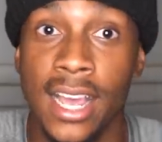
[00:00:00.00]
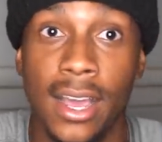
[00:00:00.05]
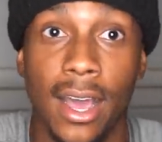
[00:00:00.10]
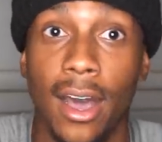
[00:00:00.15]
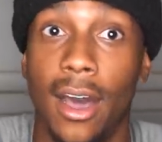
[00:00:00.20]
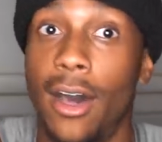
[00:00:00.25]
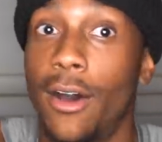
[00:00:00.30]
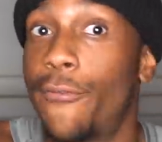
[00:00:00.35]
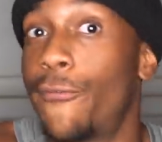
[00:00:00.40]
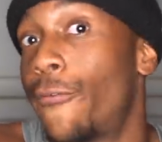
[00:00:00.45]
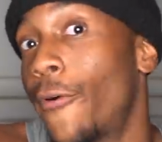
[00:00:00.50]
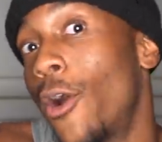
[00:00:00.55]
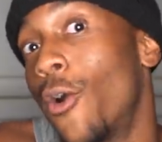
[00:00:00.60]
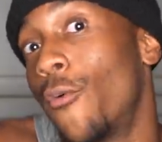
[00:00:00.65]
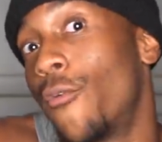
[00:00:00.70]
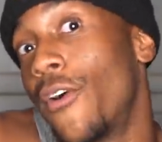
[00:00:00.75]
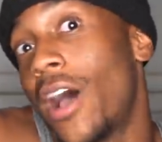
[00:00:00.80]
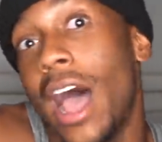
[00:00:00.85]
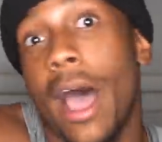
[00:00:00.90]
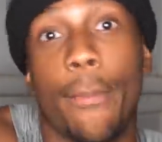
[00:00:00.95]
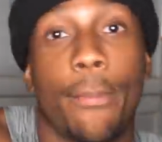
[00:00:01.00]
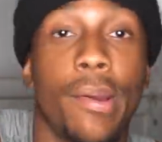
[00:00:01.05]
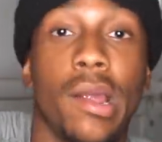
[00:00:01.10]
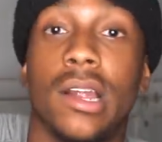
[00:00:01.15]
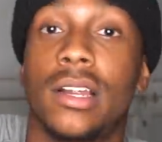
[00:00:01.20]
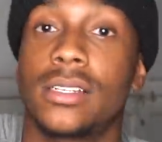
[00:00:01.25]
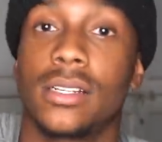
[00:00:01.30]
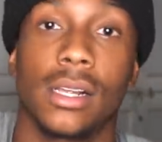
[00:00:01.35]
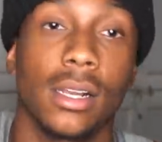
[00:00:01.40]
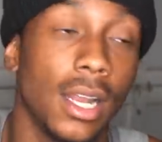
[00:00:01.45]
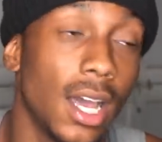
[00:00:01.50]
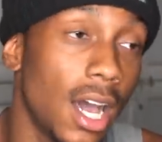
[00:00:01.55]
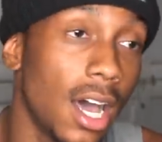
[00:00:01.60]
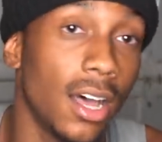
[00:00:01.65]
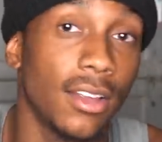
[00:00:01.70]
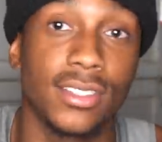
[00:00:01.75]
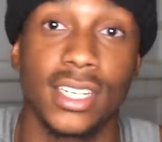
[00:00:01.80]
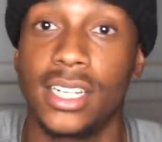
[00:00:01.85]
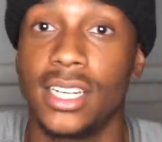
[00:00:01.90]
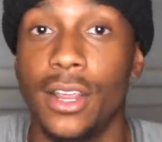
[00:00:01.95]
uh, four, five pairs of
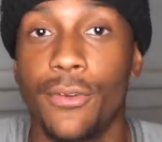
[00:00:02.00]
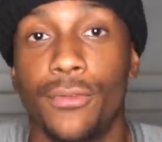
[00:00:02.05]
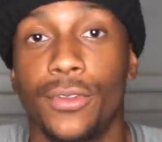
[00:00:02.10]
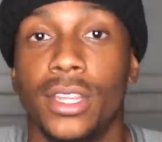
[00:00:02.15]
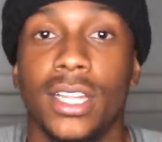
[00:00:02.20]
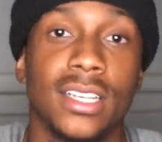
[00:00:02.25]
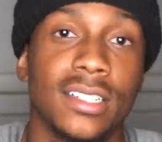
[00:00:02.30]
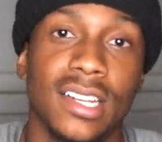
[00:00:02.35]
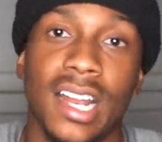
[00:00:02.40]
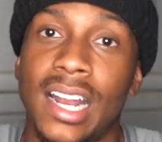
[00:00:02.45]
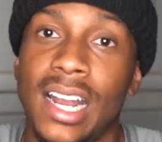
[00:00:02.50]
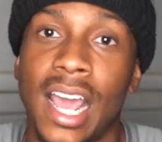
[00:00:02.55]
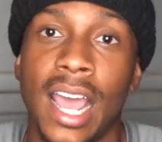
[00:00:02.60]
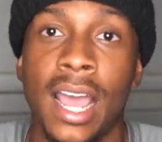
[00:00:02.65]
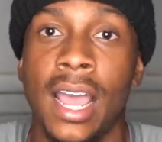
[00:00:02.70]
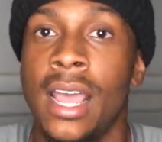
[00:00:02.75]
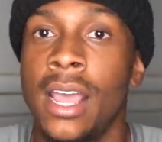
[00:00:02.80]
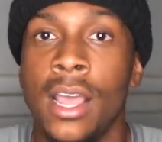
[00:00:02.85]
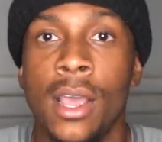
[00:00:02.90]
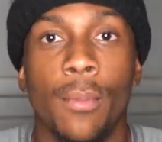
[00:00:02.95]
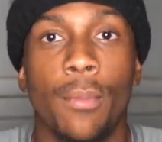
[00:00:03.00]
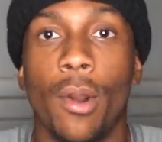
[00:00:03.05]
gloves and different things like that,